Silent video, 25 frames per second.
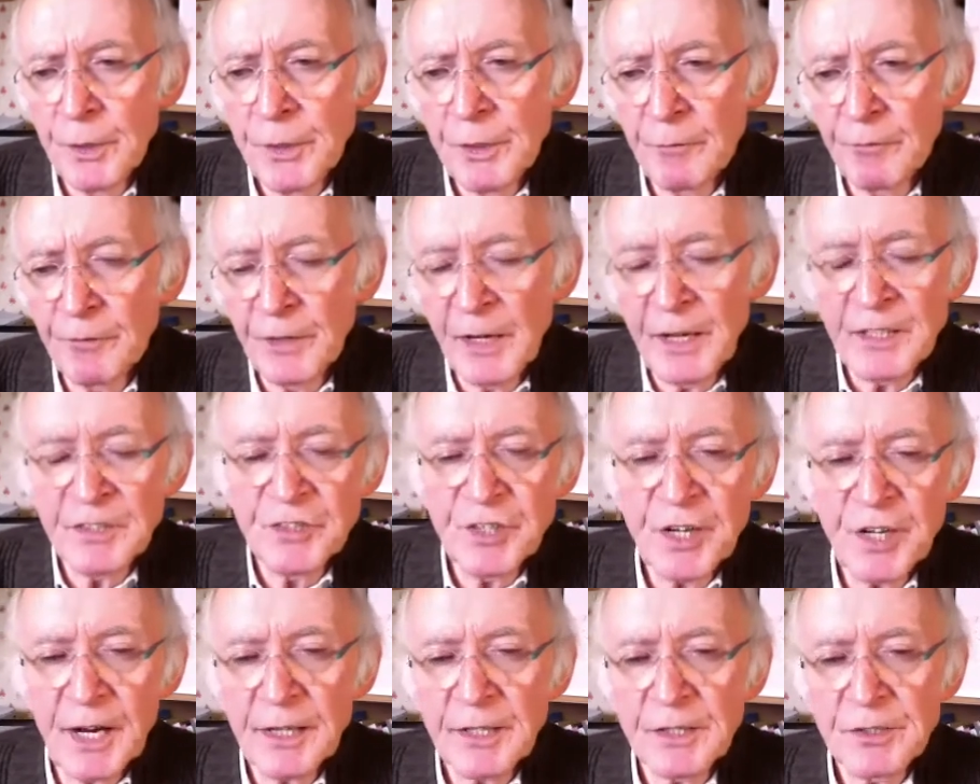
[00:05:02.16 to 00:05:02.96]
have any
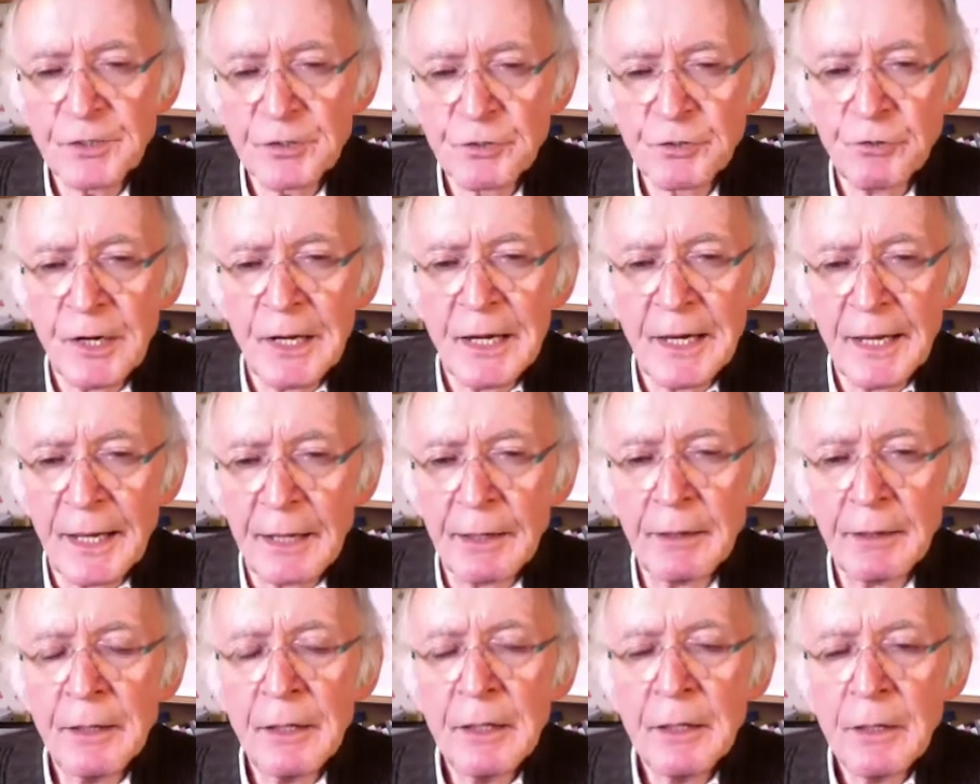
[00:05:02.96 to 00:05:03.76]
checks really
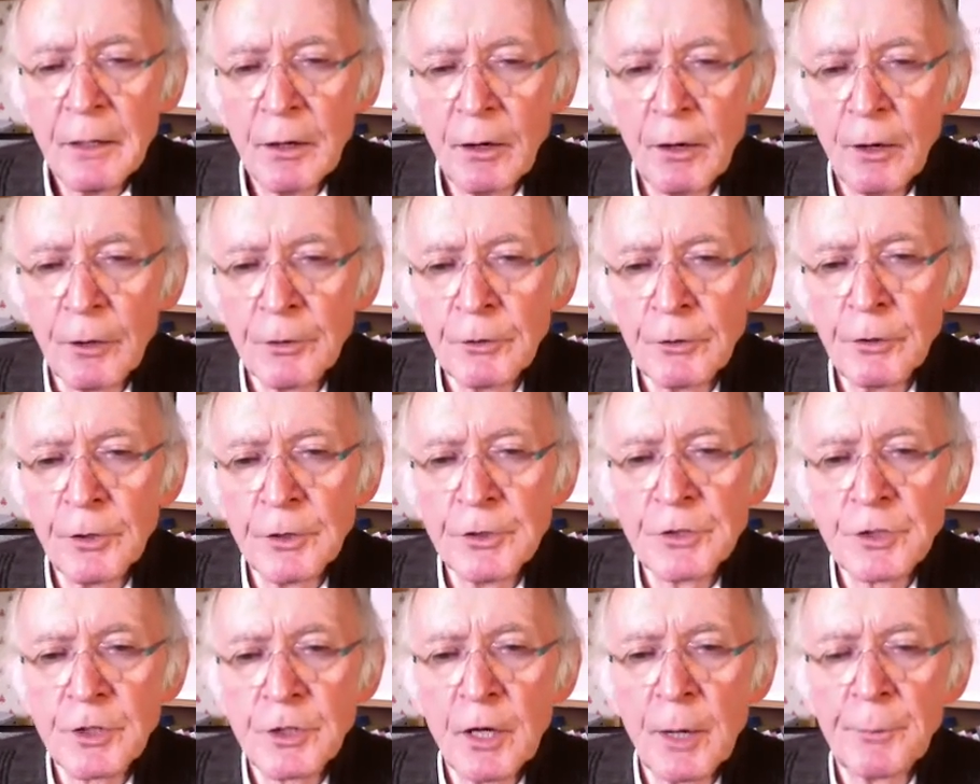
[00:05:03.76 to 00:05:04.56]
on
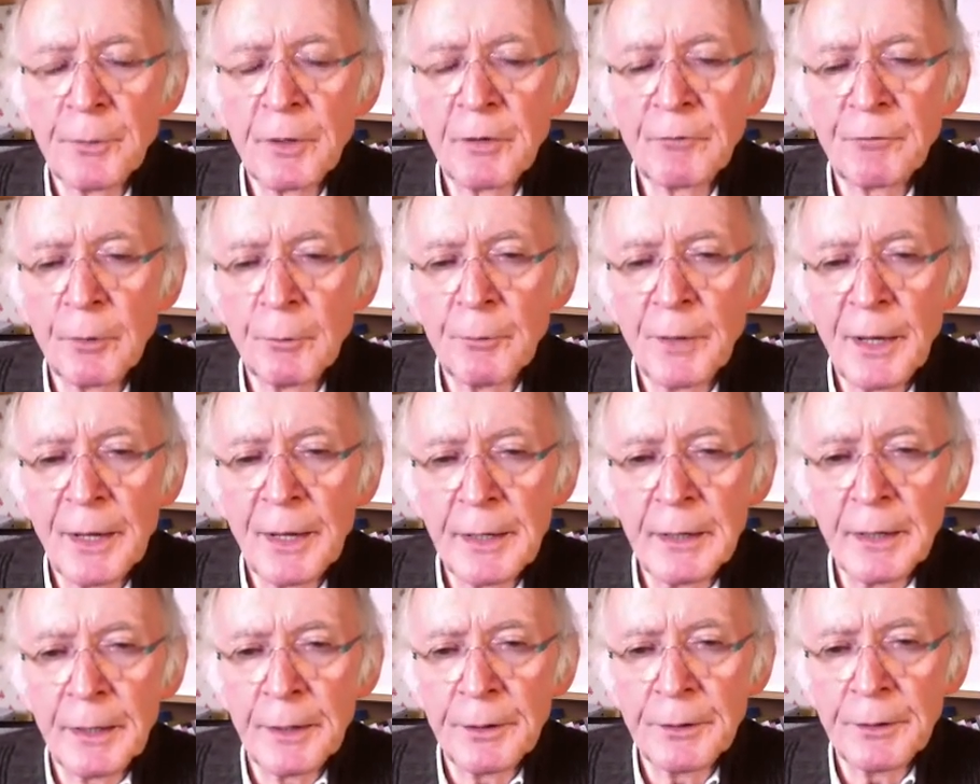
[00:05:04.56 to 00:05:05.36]
goods coming from
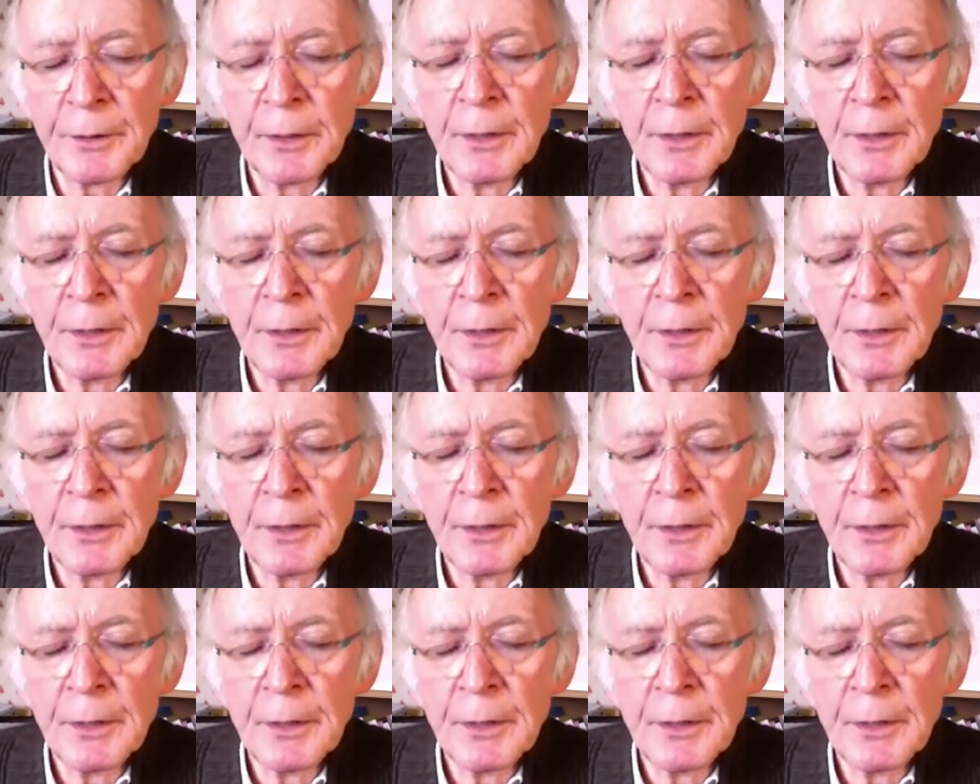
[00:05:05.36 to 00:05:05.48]
England.